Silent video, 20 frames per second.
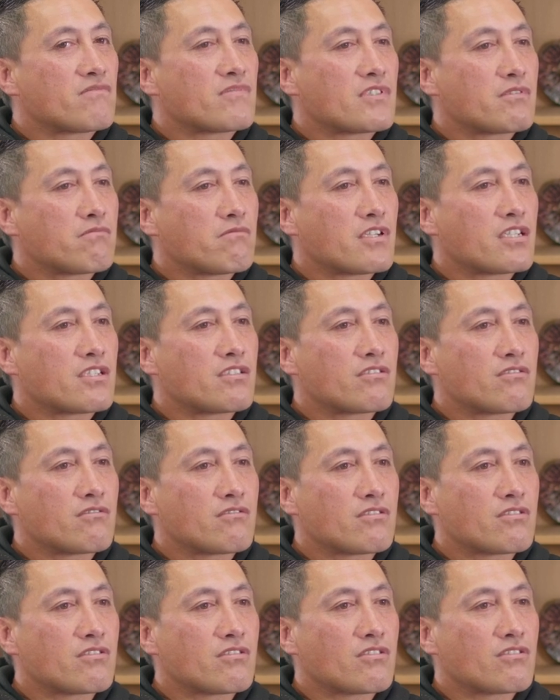committed
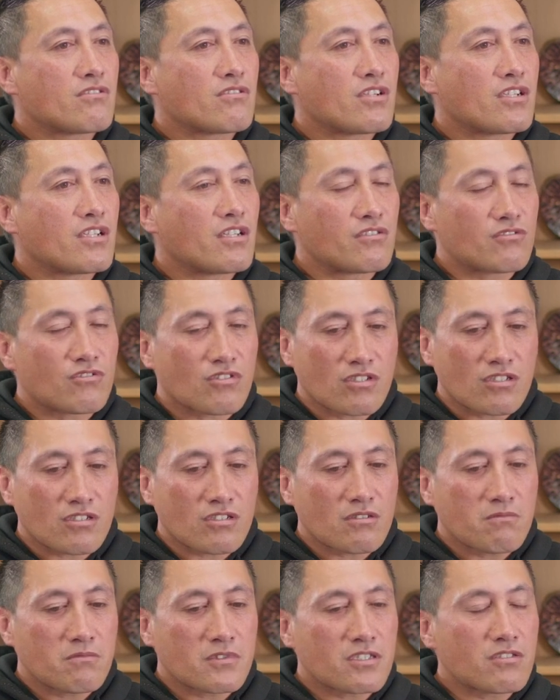suicide, tried to
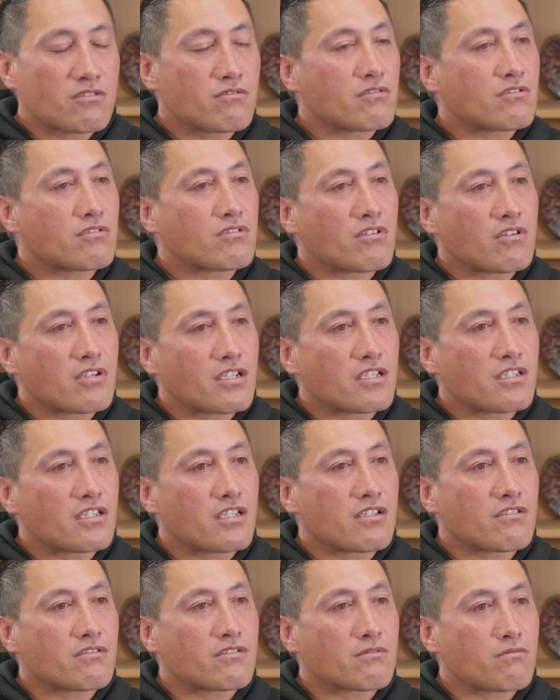commit suicide in
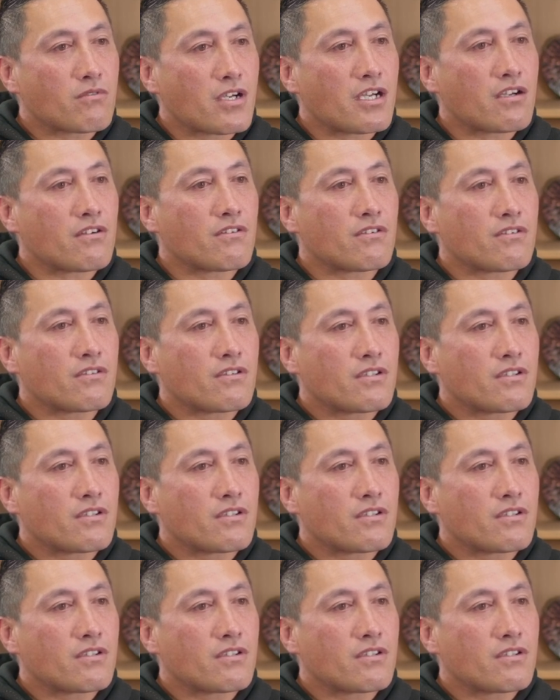there as well.